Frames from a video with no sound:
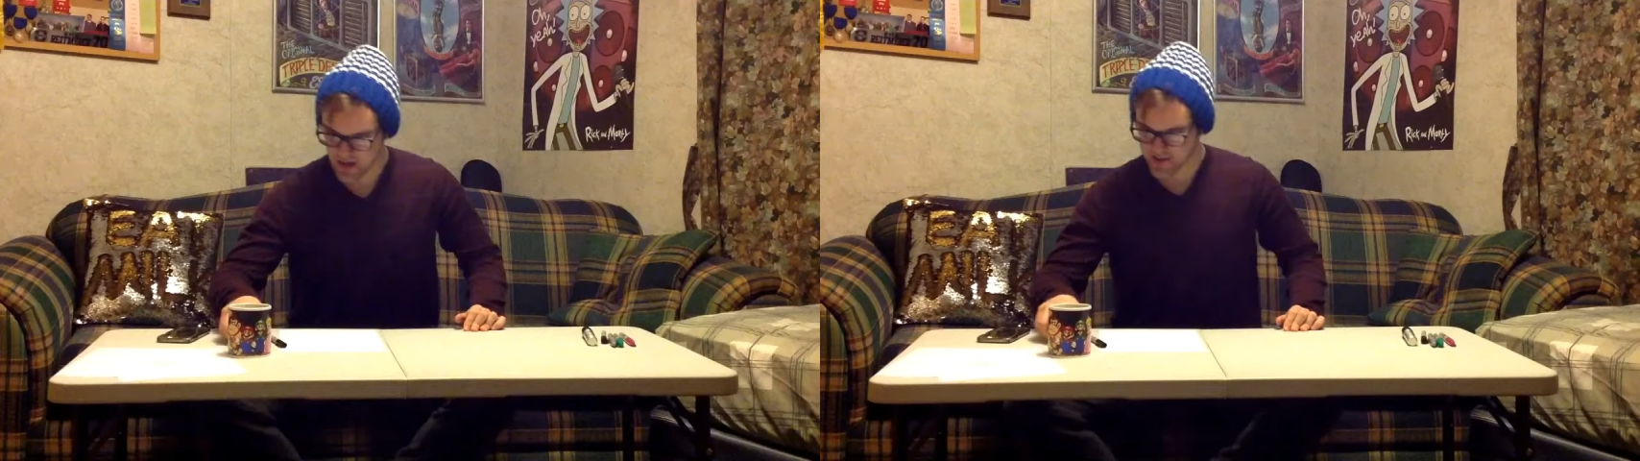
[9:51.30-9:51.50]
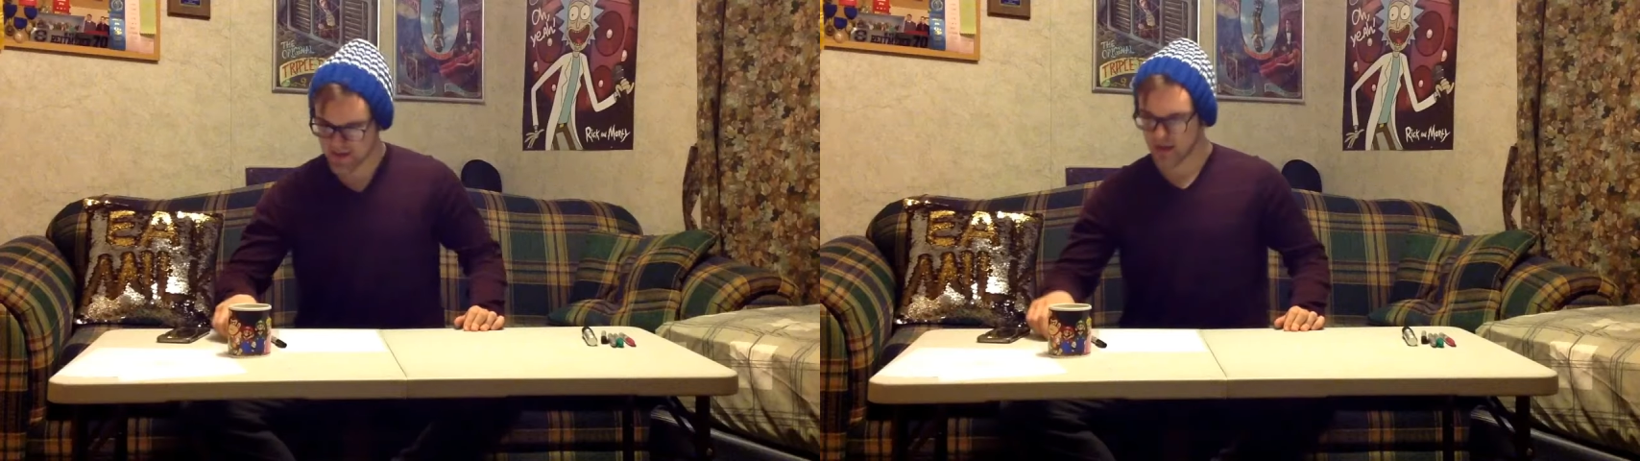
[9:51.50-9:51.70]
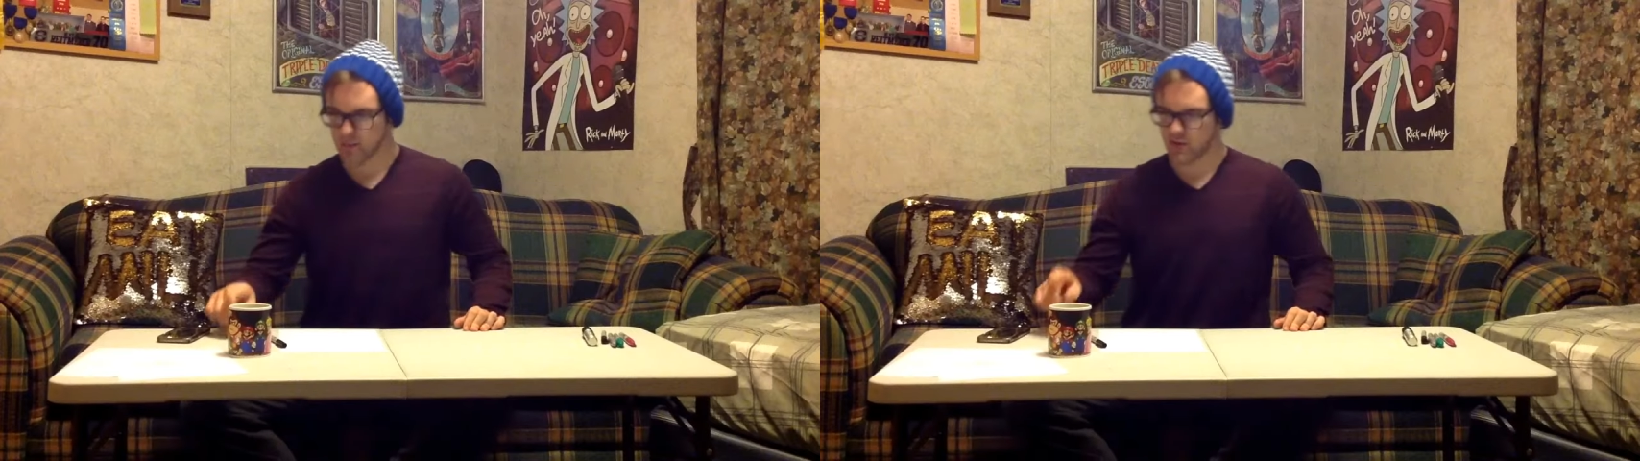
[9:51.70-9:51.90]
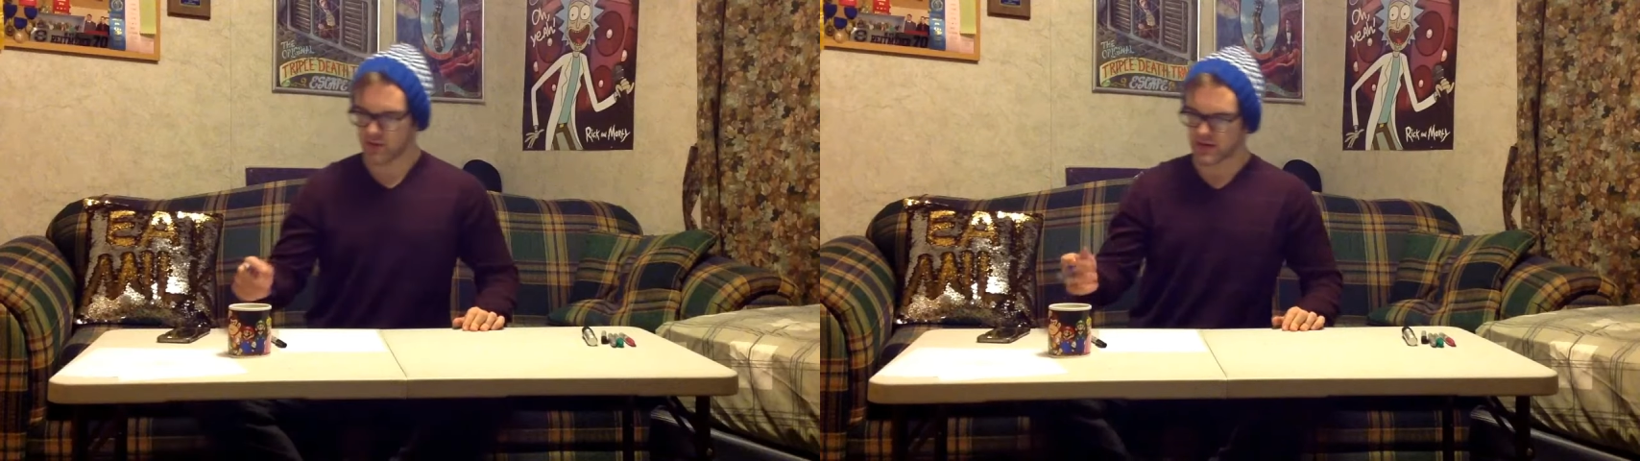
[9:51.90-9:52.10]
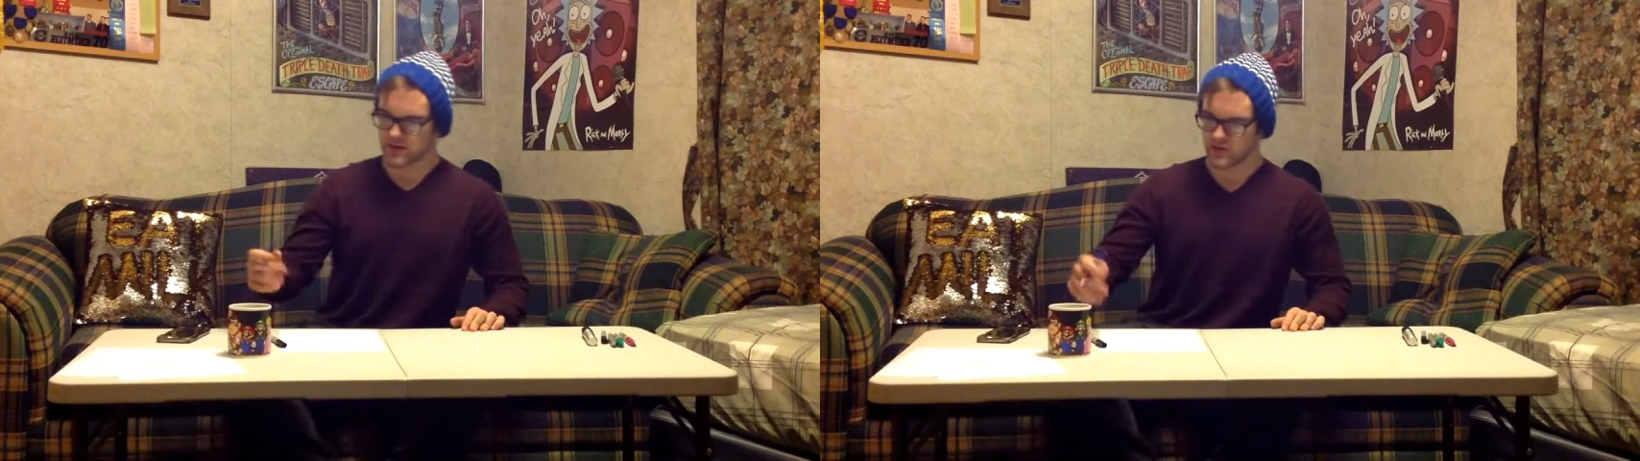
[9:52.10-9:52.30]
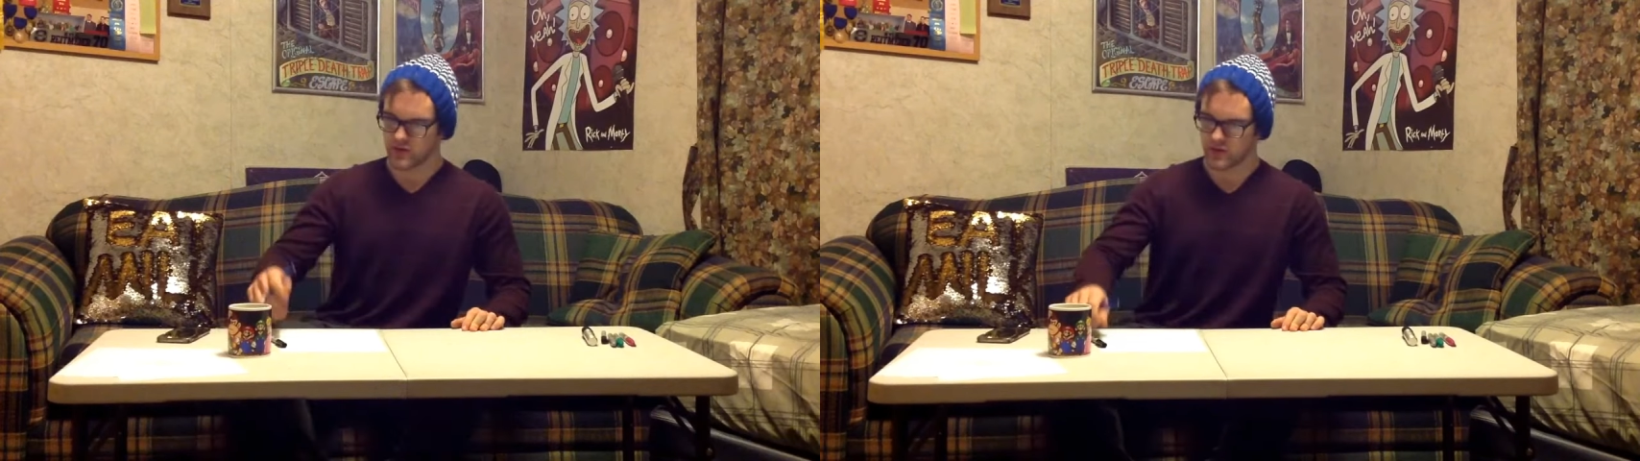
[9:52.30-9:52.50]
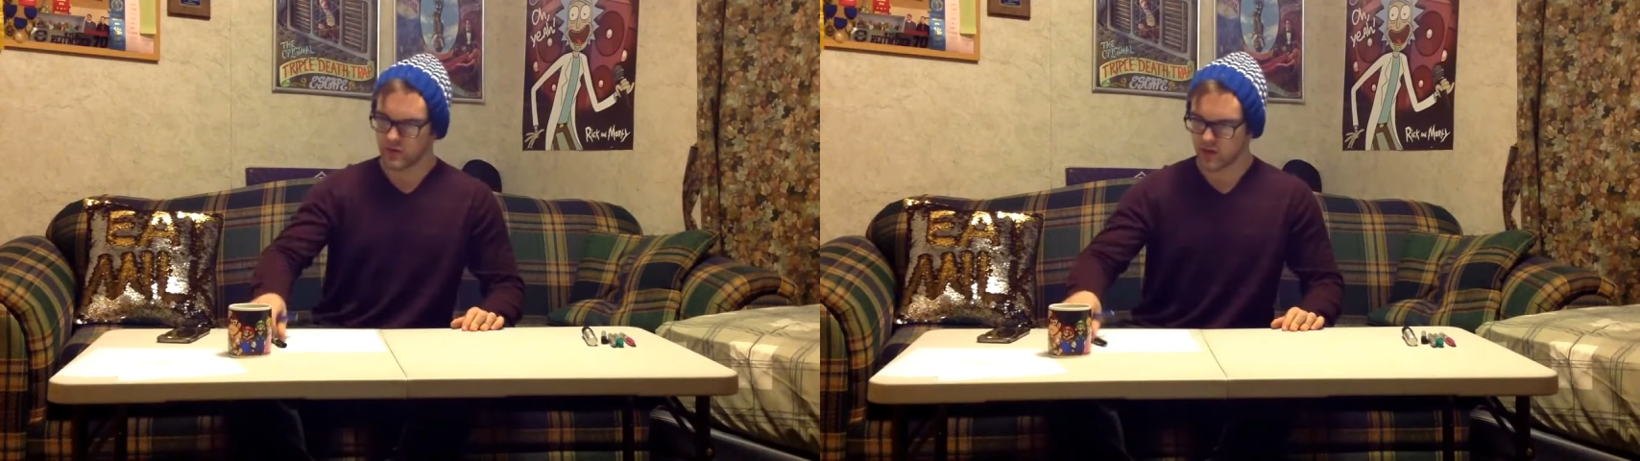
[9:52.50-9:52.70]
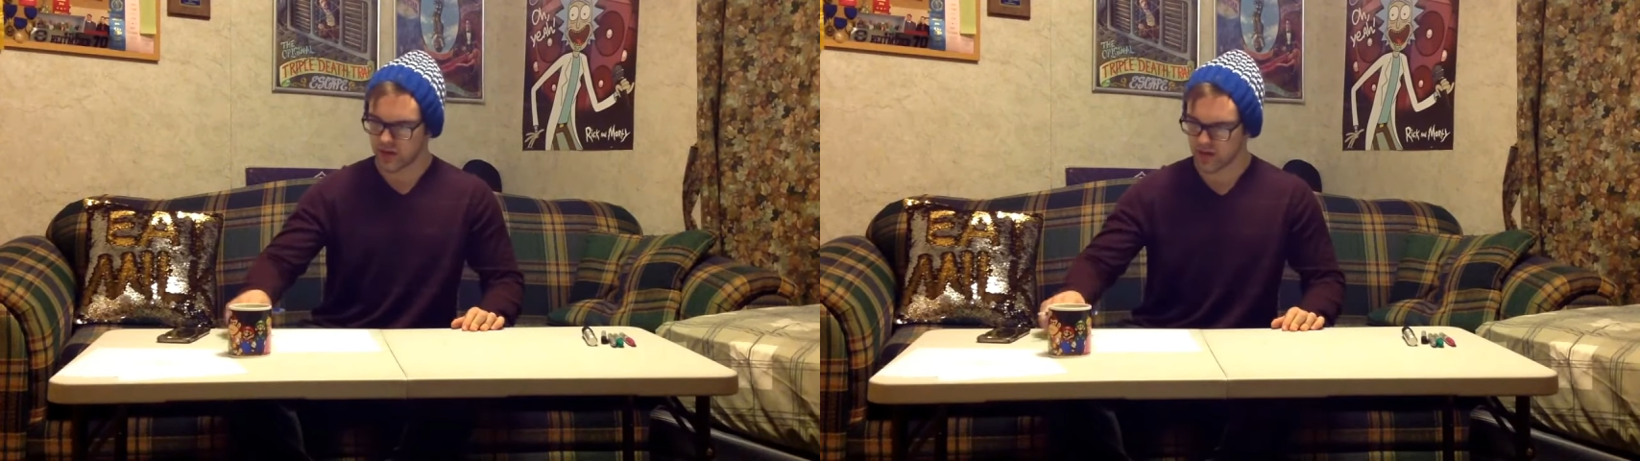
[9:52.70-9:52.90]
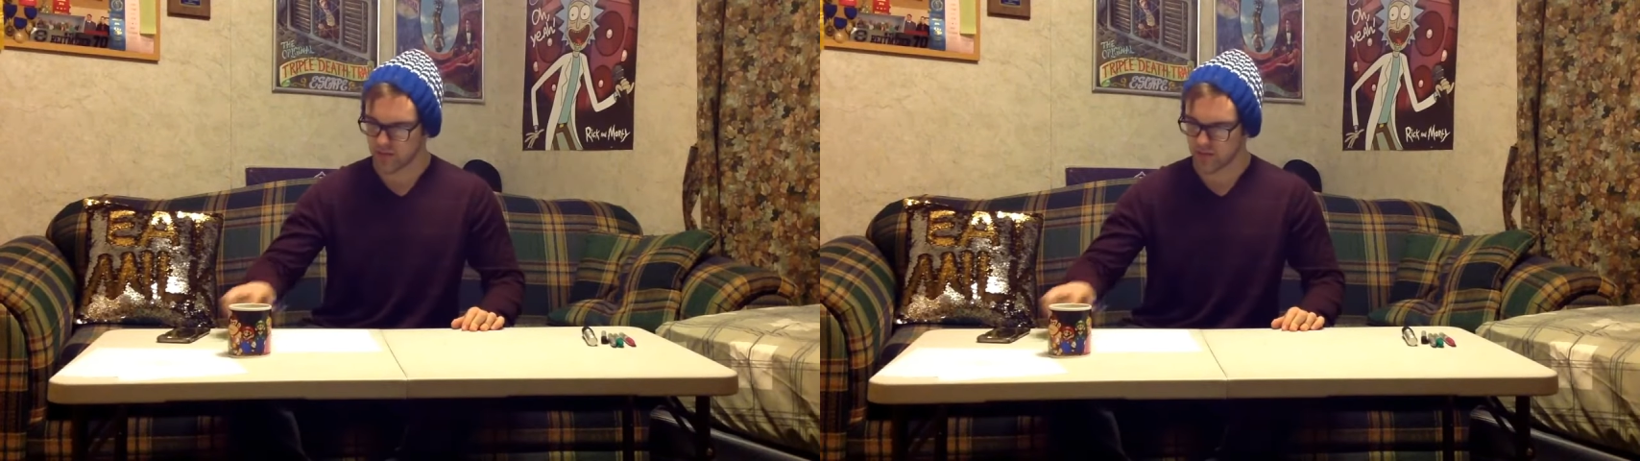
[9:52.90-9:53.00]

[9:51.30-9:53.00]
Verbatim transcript: I think I'm going to do